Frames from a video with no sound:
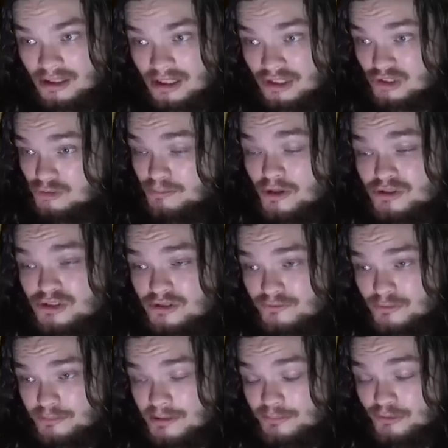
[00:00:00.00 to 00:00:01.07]
Because much of
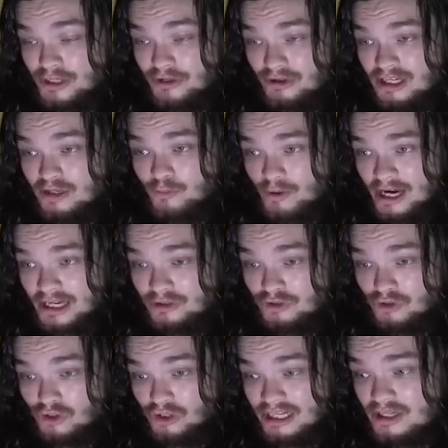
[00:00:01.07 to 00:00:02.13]
the people that are in Wagner
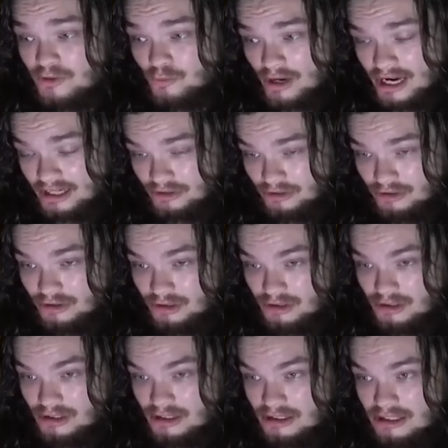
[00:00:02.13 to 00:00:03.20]
are in Wagner,
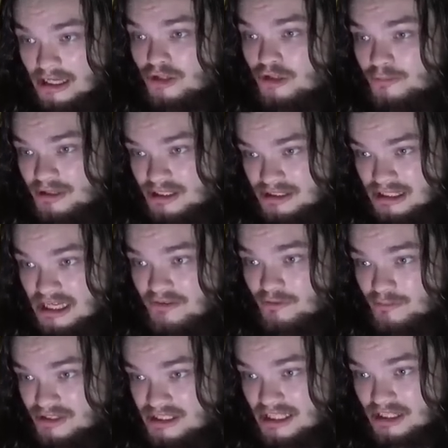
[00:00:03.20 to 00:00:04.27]
not only because they gave them
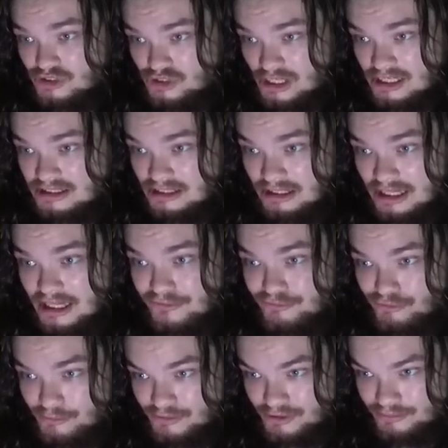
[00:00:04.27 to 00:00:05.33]
a second chance at life
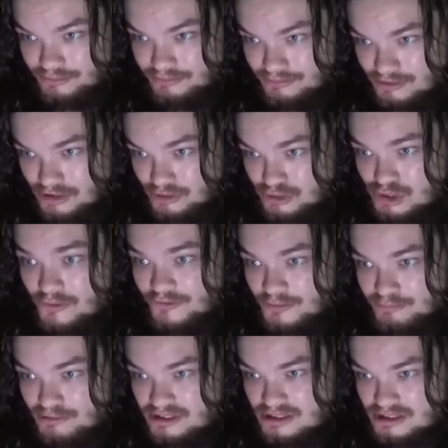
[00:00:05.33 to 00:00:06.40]
from the, you know, Soviet
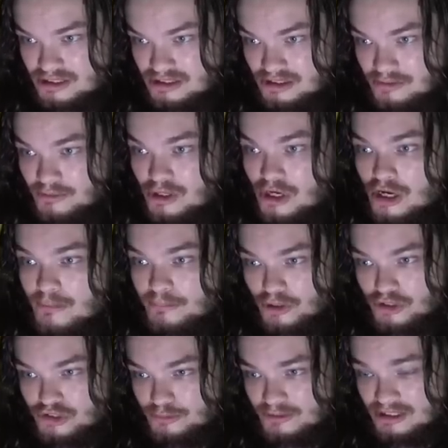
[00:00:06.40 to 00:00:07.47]
prison system, but
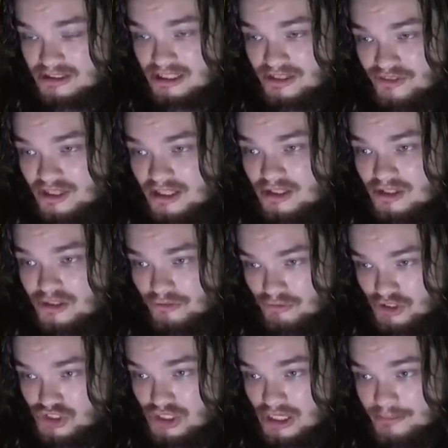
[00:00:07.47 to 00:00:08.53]
also because they think the
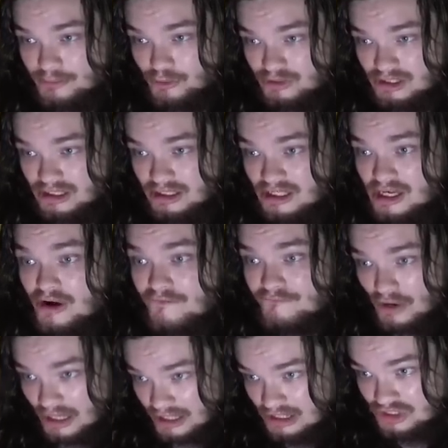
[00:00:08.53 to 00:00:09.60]
Russian M O D
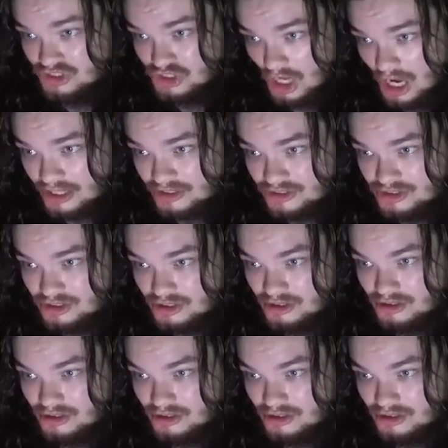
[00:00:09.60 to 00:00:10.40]
fucking sucks.